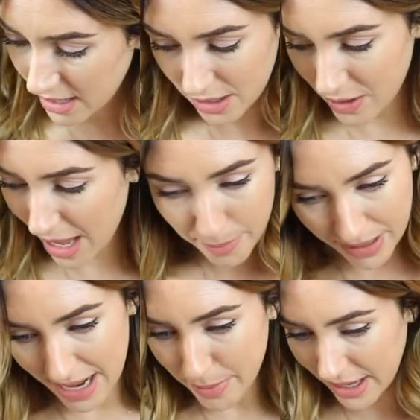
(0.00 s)
You can't
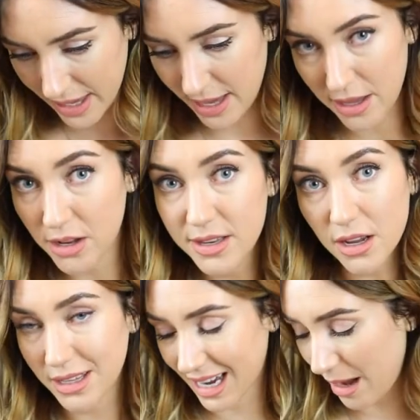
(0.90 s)
play by here, you'll
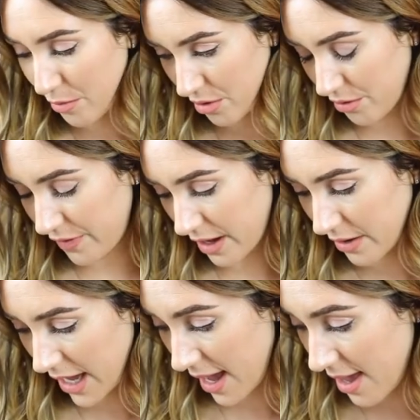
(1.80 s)
knock the camera over,
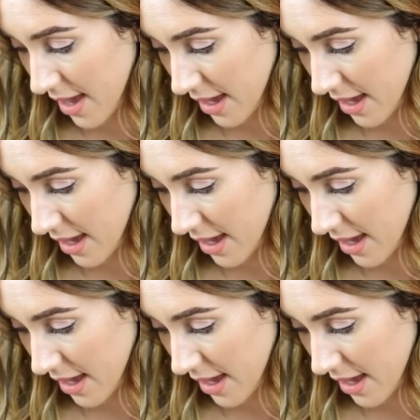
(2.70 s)
okay?